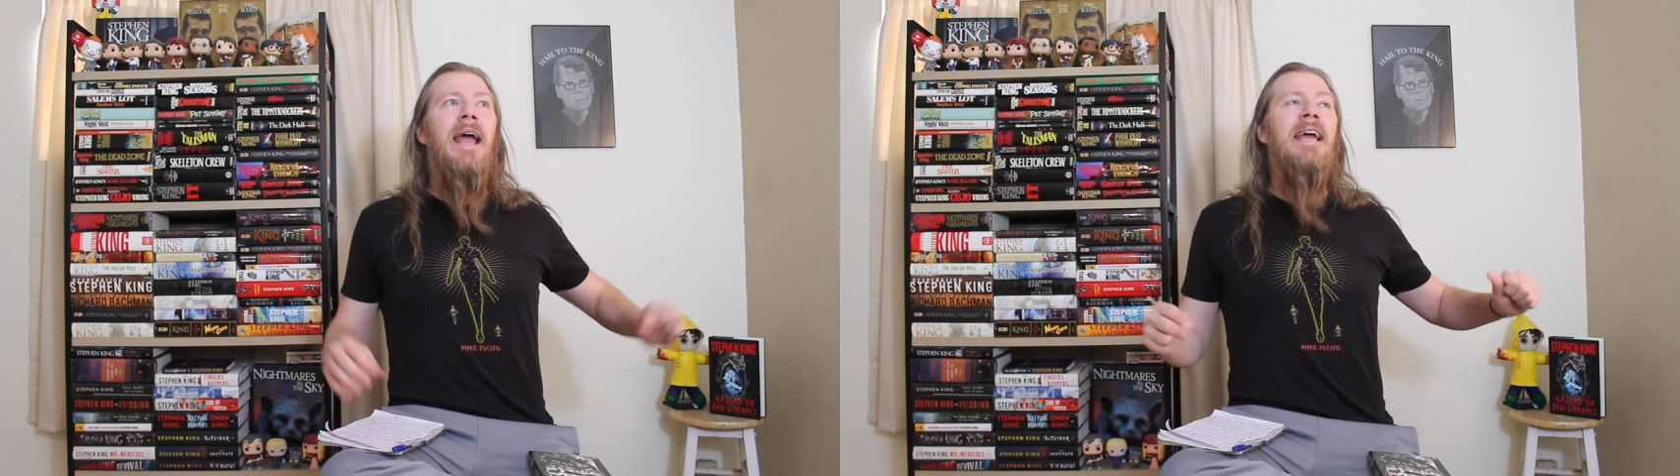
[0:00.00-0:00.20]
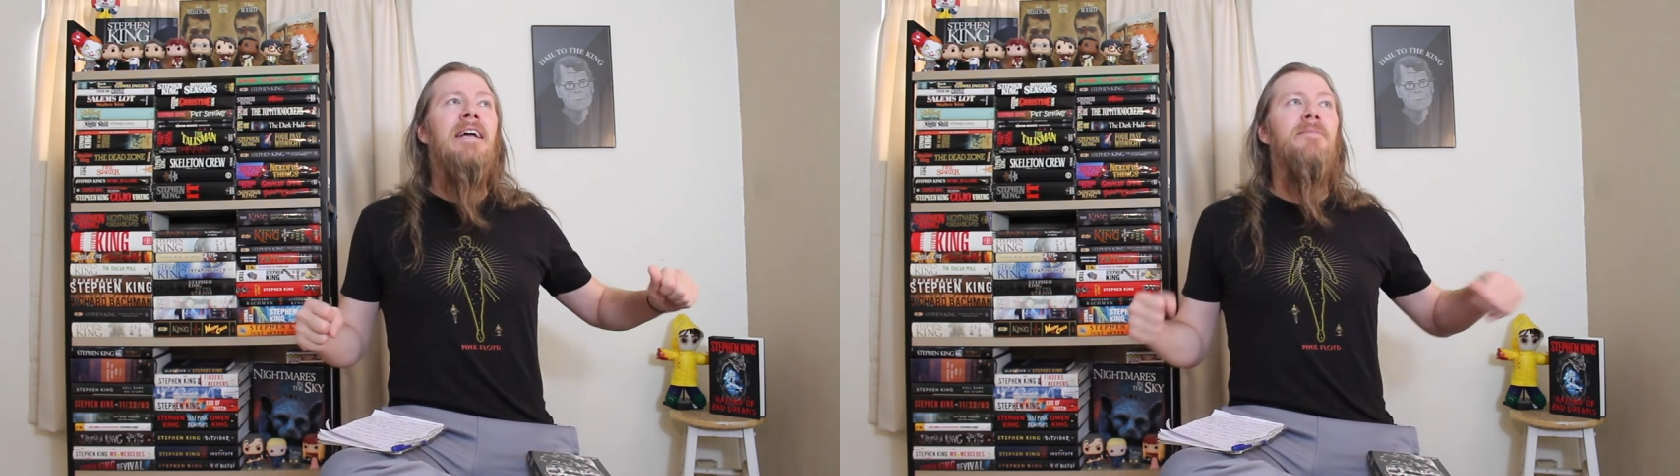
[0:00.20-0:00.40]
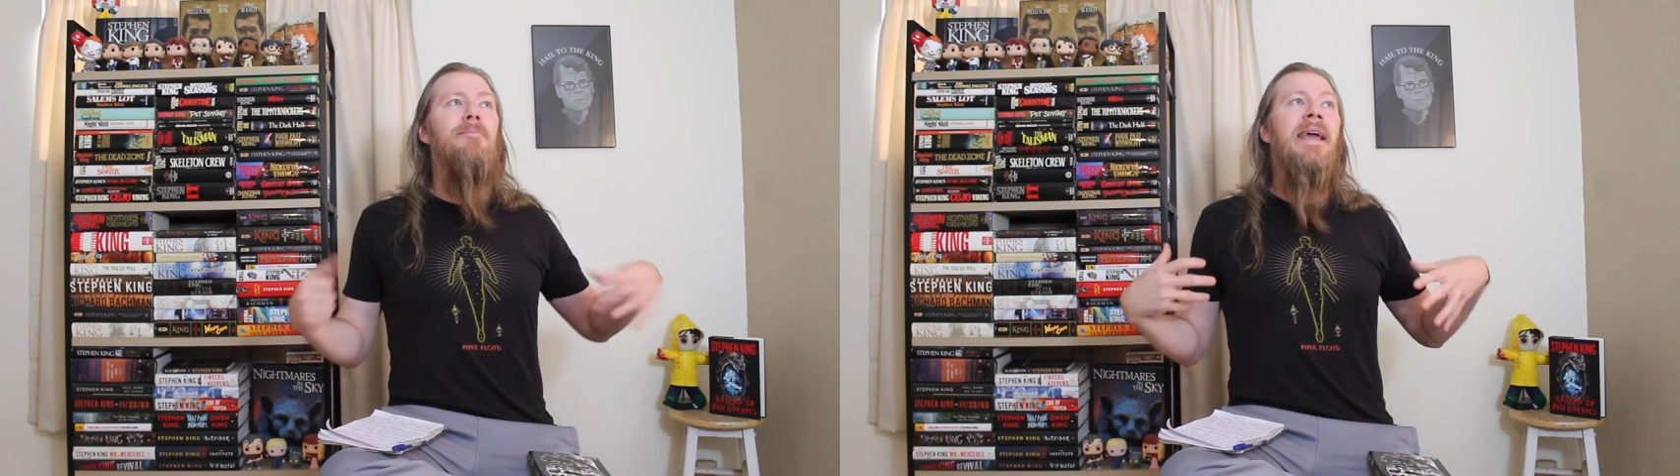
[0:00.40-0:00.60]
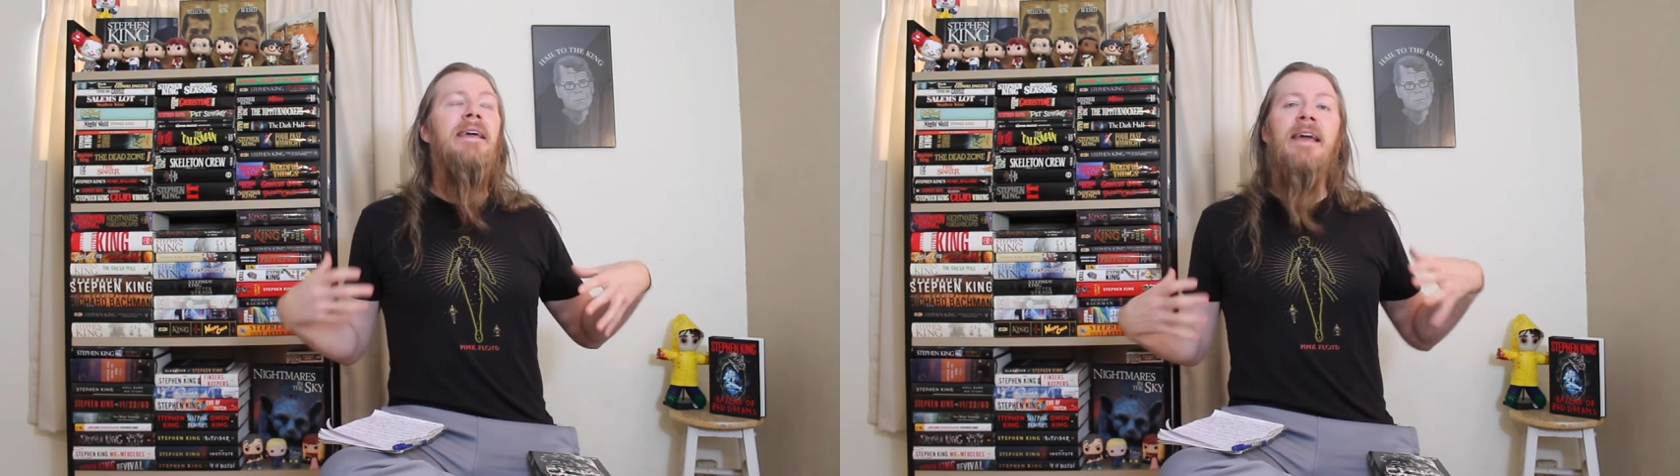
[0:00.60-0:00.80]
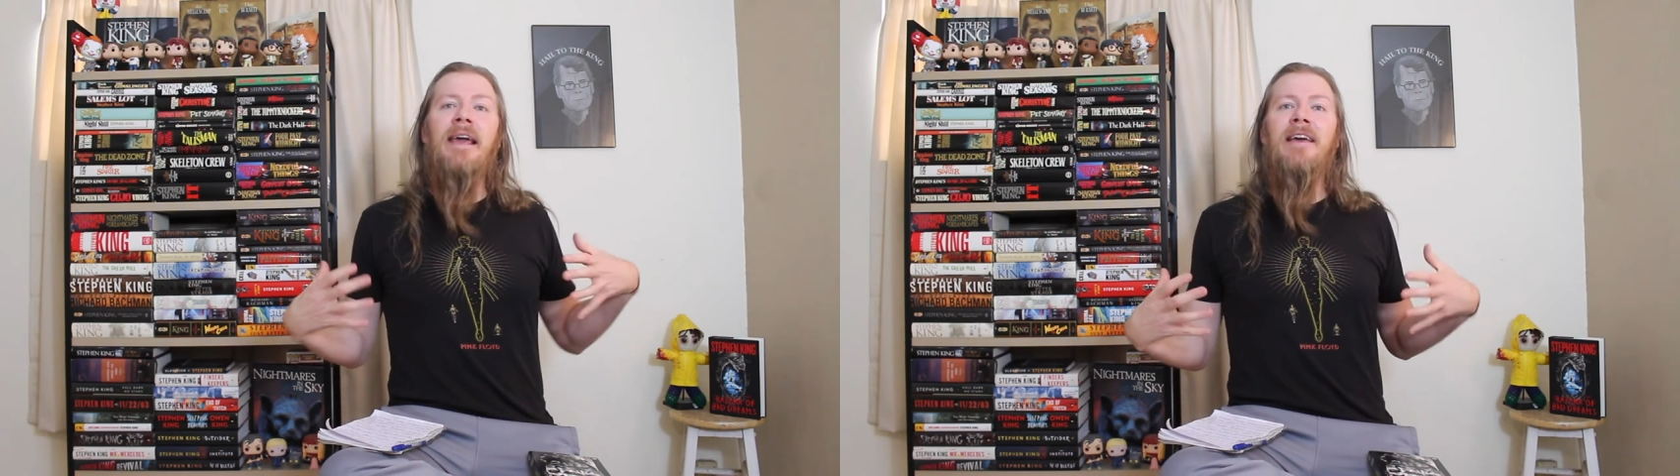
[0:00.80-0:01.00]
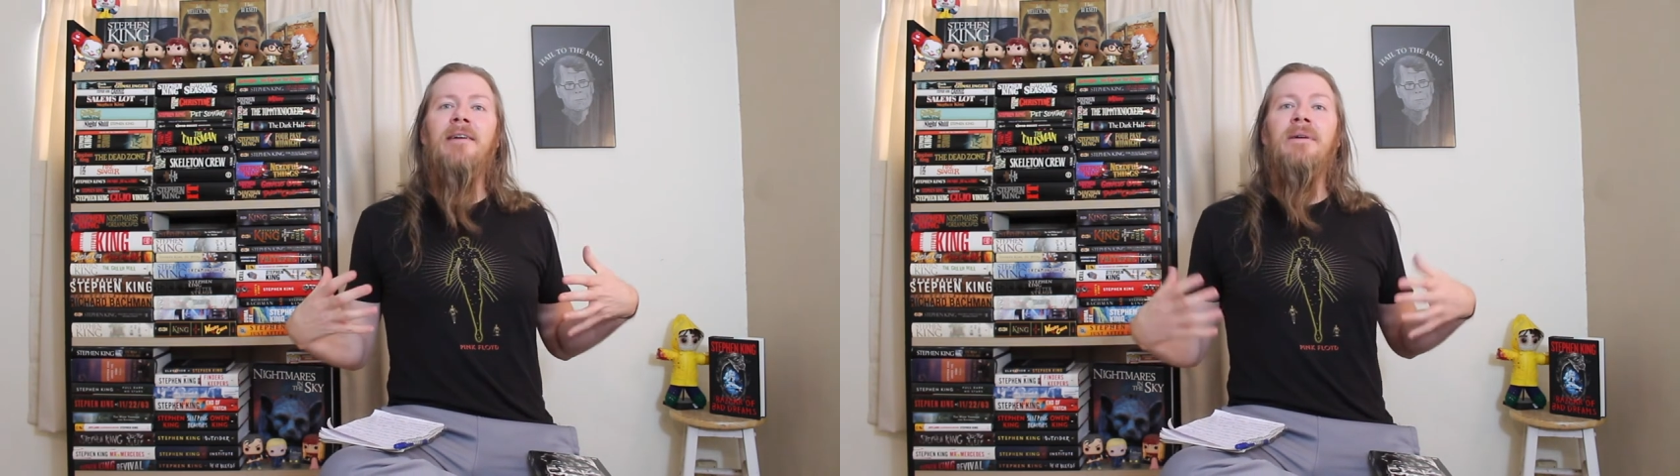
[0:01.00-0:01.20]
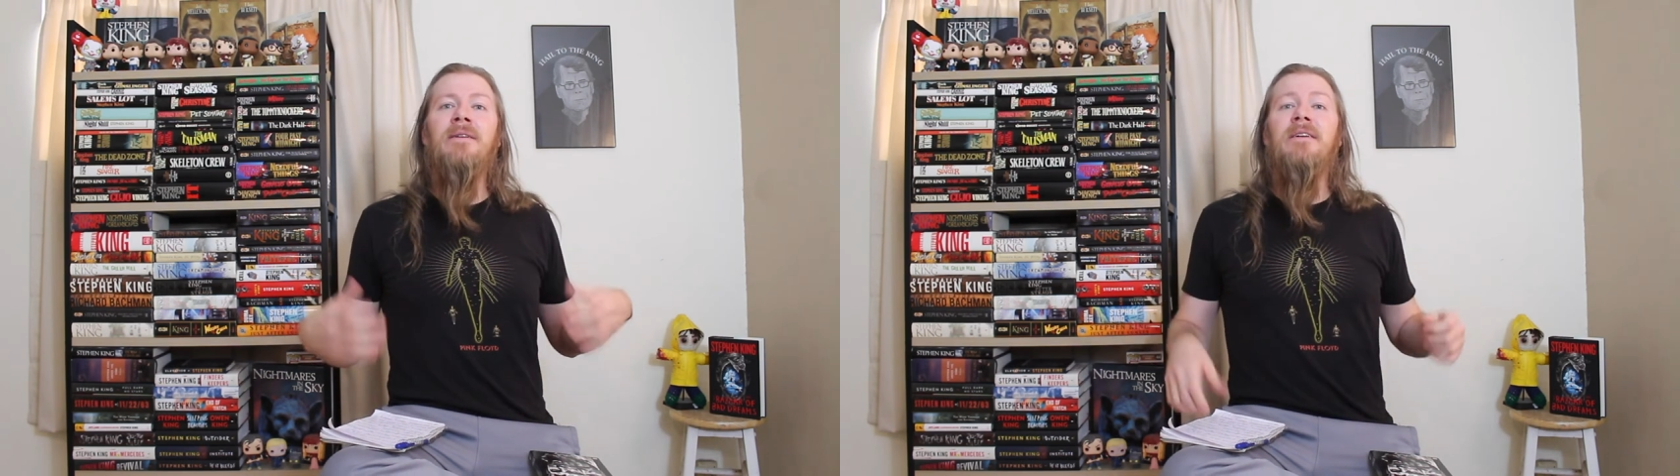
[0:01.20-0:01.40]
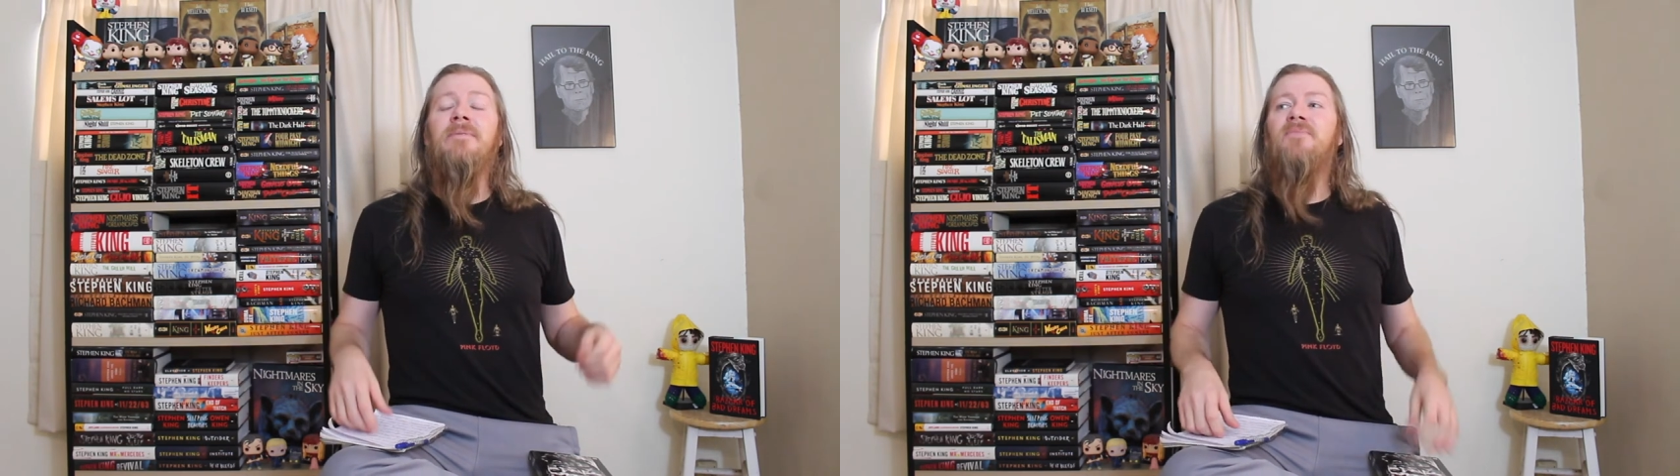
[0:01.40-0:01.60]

and making him